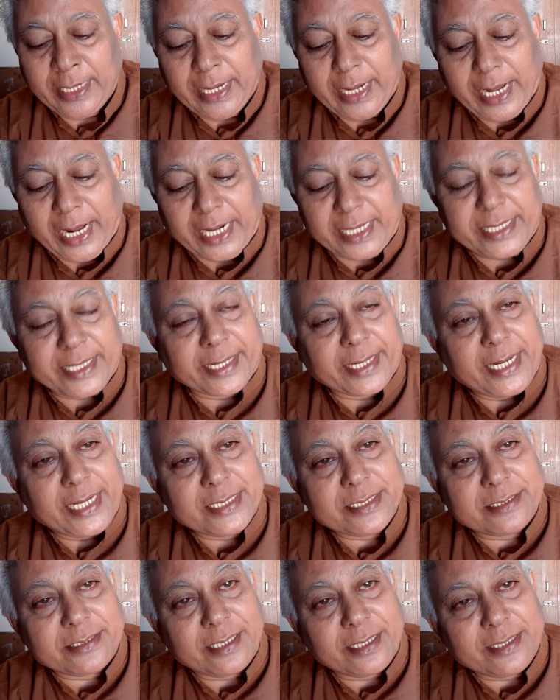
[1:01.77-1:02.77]
And
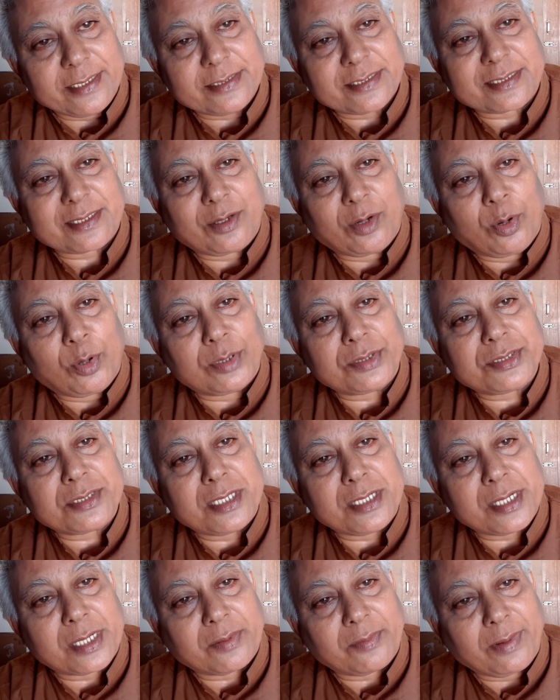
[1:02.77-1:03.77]
range is closed
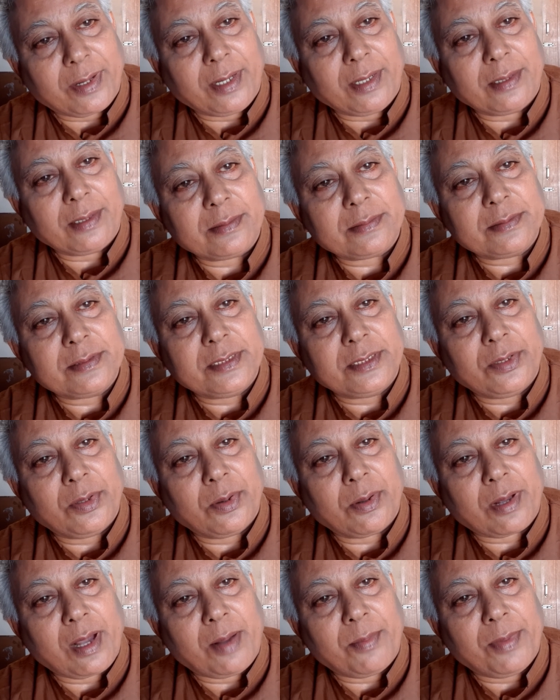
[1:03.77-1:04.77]
interval 0,
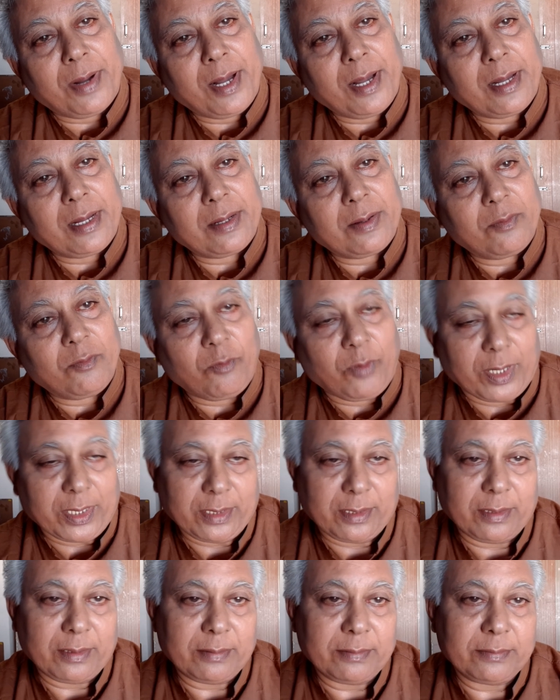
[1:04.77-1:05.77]
1.
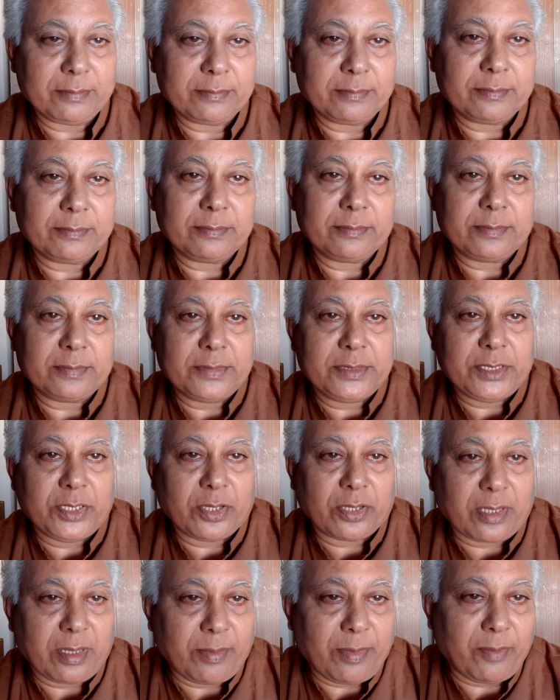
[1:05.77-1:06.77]
0,
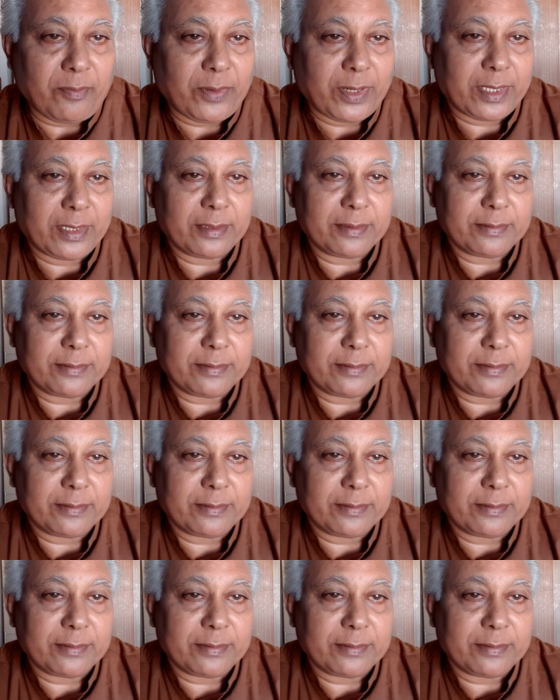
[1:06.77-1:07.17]
1.